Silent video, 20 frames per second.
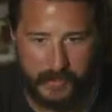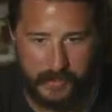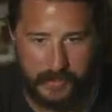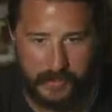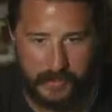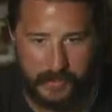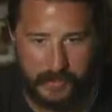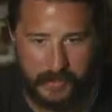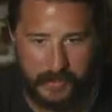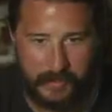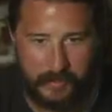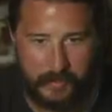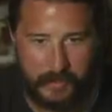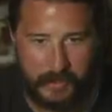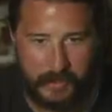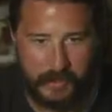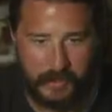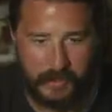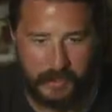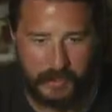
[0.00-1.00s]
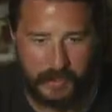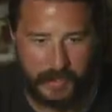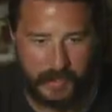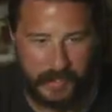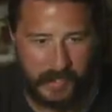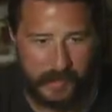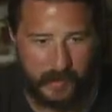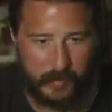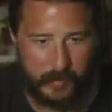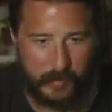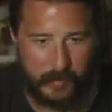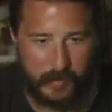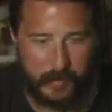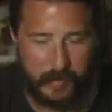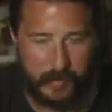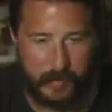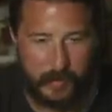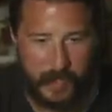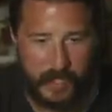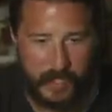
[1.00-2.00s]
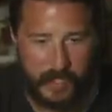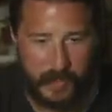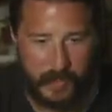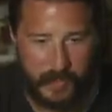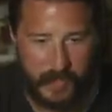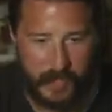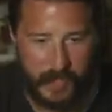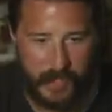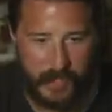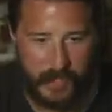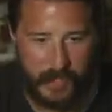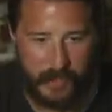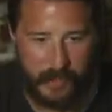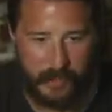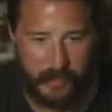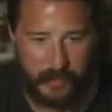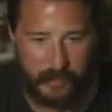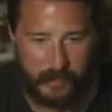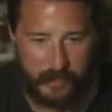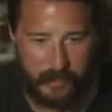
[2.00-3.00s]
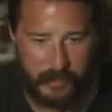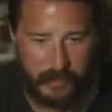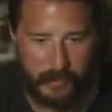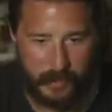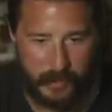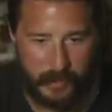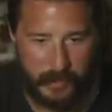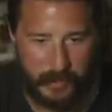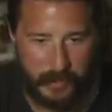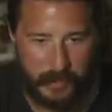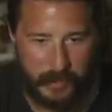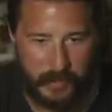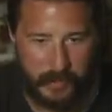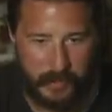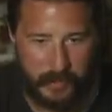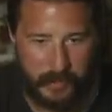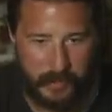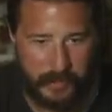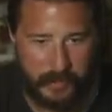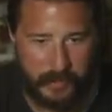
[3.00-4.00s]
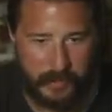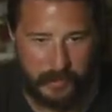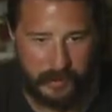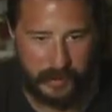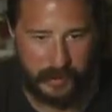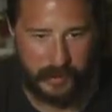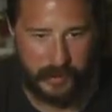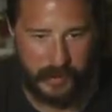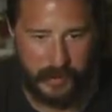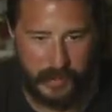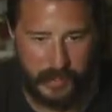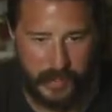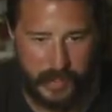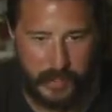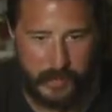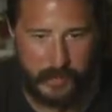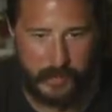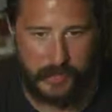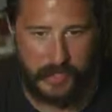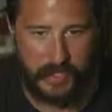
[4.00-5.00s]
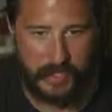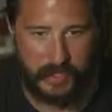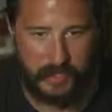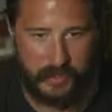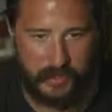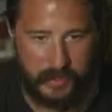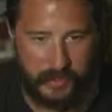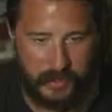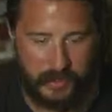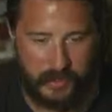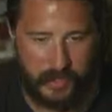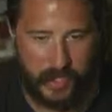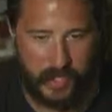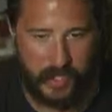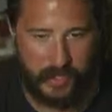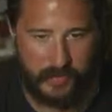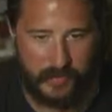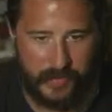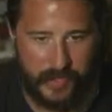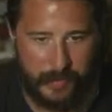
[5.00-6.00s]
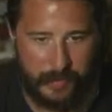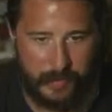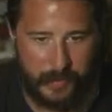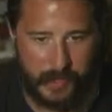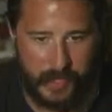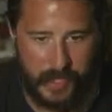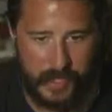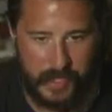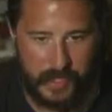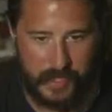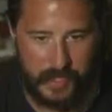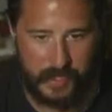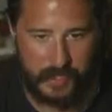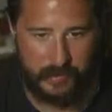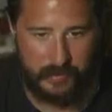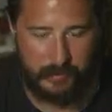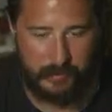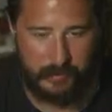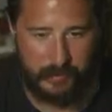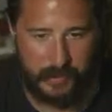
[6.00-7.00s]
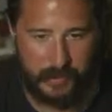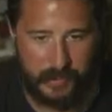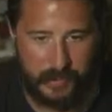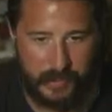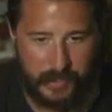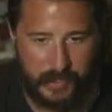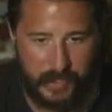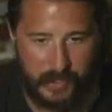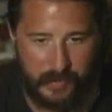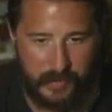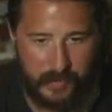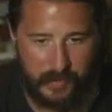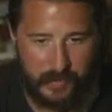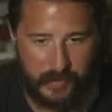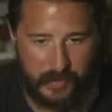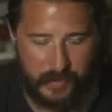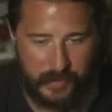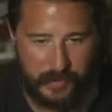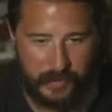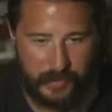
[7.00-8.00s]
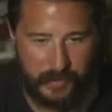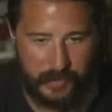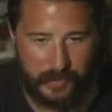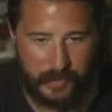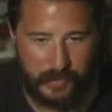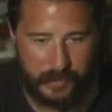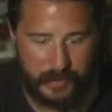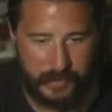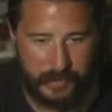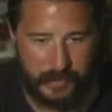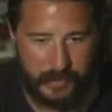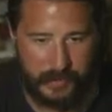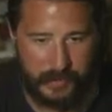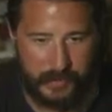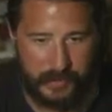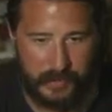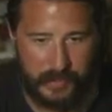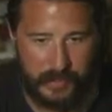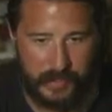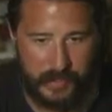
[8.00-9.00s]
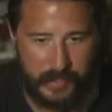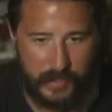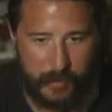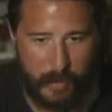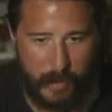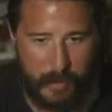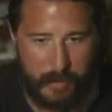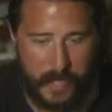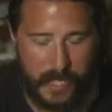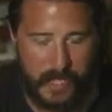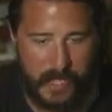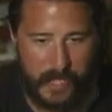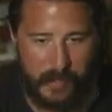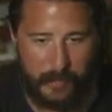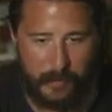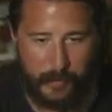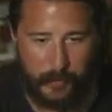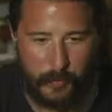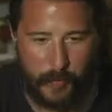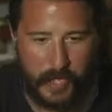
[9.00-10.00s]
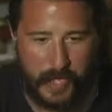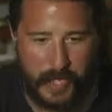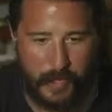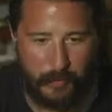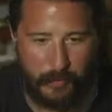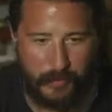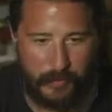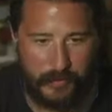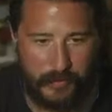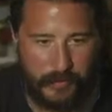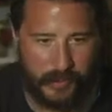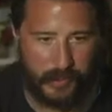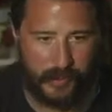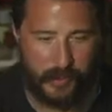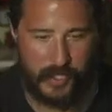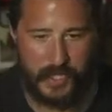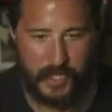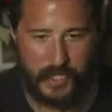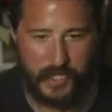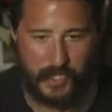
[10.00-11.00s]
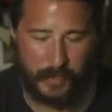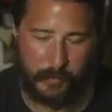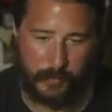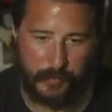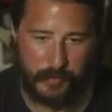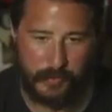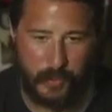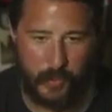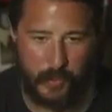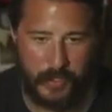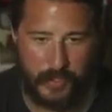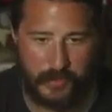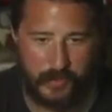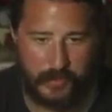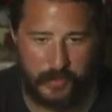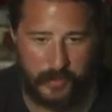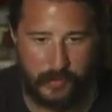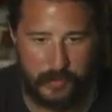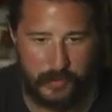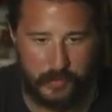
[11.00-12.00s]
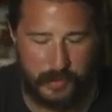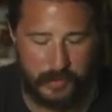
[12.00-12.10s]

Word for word: not to be. Like I thought this was gonna be way entertaining though, uh, an interesting uh, concept and idea. But I guess since uh, didn't quite pan out the way I was uh, thinking it was going to,